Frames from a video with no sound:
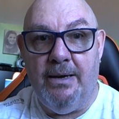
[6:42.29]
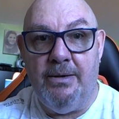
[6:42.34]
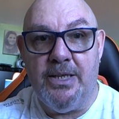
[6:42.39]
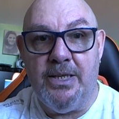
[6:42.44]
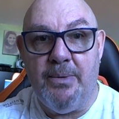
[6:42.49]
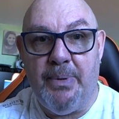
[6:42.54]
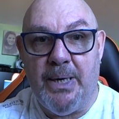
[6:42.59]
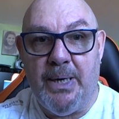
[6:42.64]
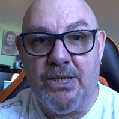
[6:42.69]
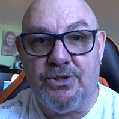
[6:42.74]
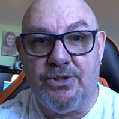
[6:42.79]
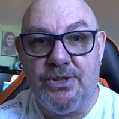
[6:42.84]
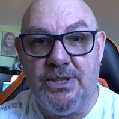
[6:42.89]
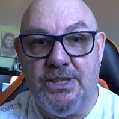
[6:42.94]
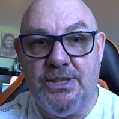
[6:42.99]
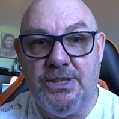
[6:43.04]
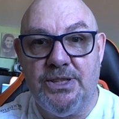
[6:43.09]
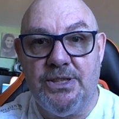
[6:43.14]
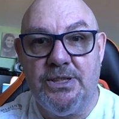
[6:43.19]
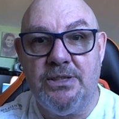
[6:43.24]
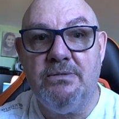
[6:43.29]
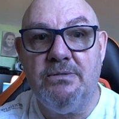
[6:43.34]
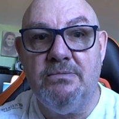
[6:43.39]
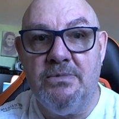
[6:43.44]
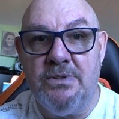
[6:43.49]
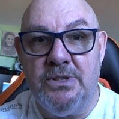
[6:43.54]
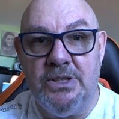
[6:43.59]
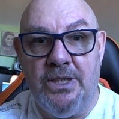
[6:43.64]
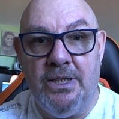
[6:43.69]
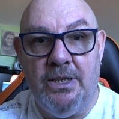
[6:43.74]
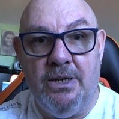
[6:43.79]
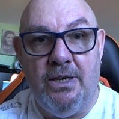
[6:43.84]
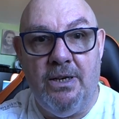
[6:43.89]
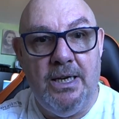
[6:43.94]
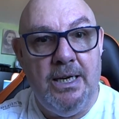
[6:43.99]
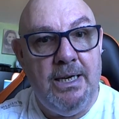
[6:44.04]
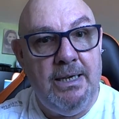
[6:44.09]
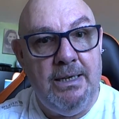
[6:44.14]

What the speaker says: Your batteries, you know,